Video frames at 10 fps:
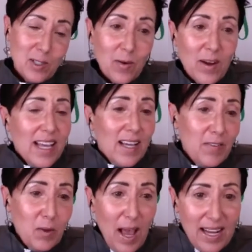So
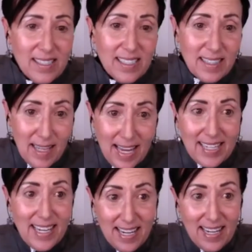if you actually like
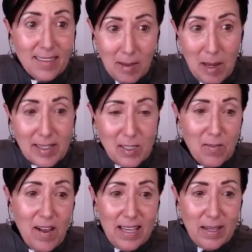eating large
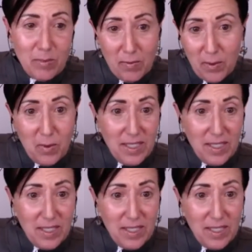volumes of food,